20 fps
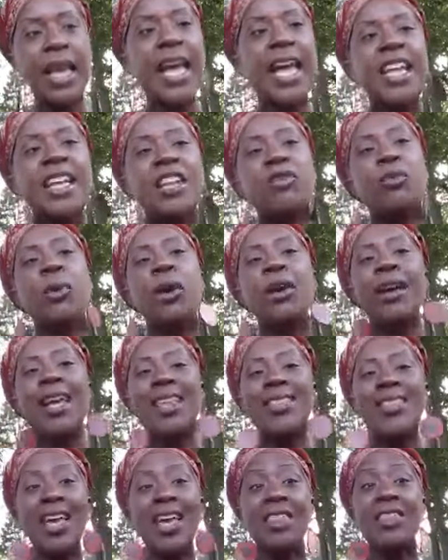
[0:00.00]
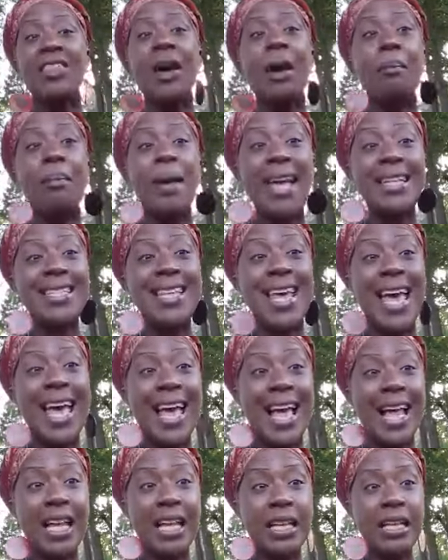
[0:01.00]
And if we're in the
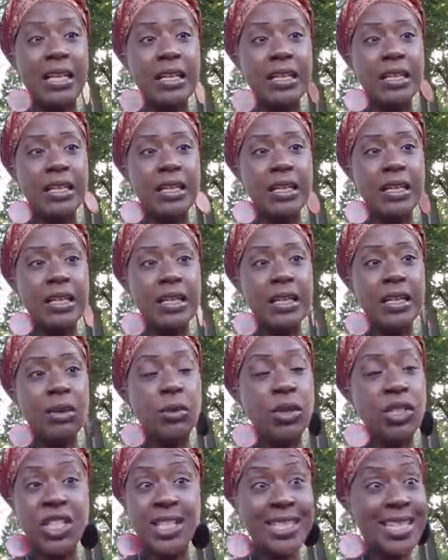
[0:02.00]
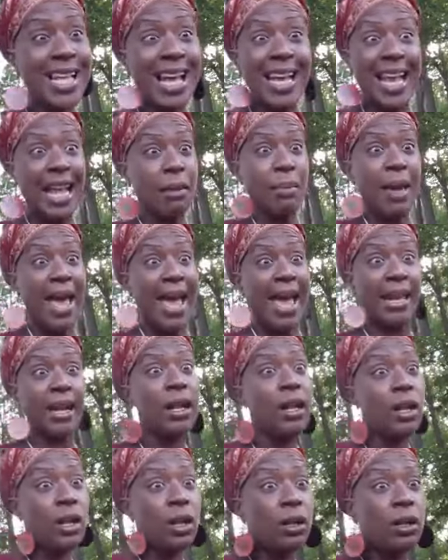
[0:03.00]
battle, which is not a
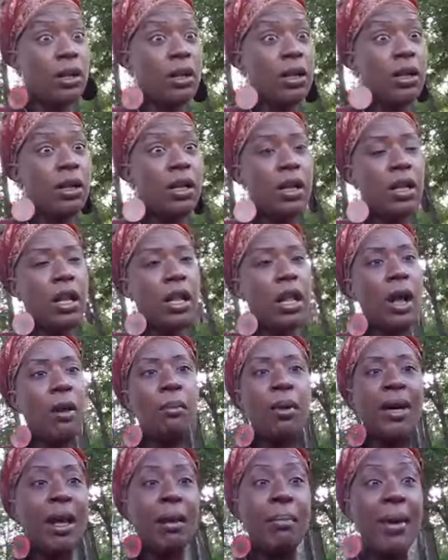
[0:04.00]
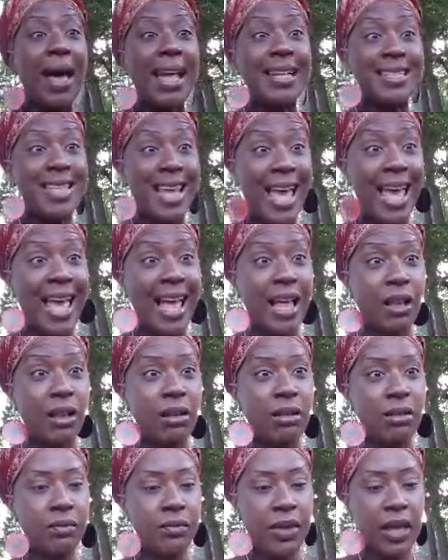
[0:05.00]
battle, but a
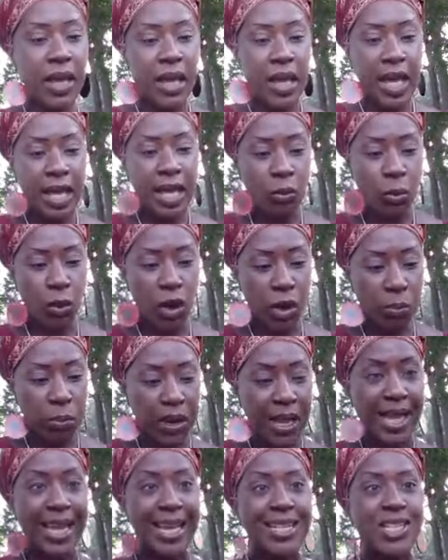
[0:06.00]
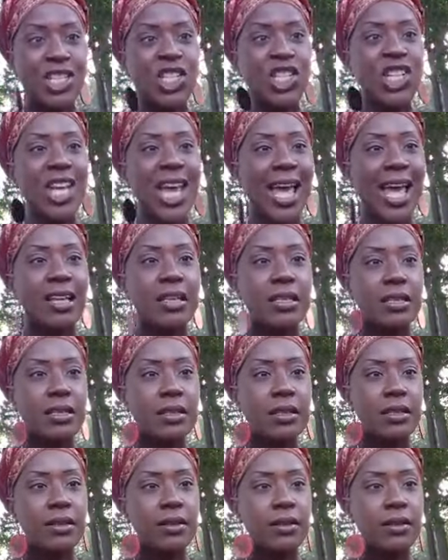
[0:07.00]
battle, and we're playing chess,